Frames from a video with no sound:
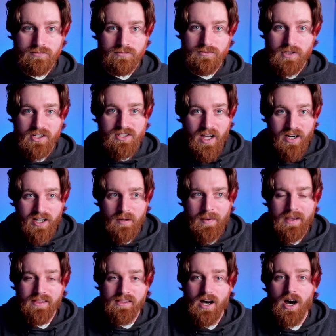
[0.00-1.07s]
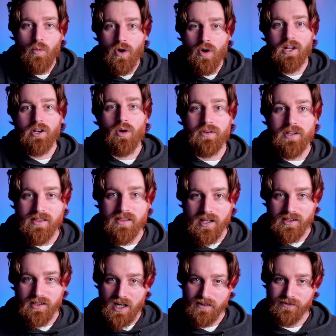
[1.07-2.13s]
It's not going to be the one and only thing
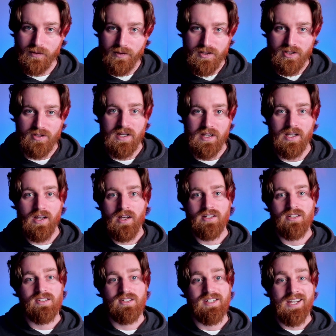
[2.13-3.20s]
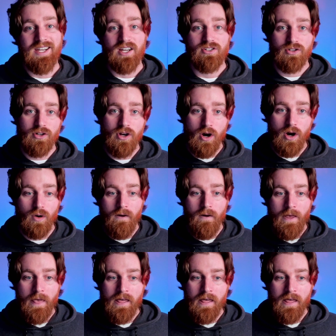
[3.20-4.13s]
that influences me to say yes or no,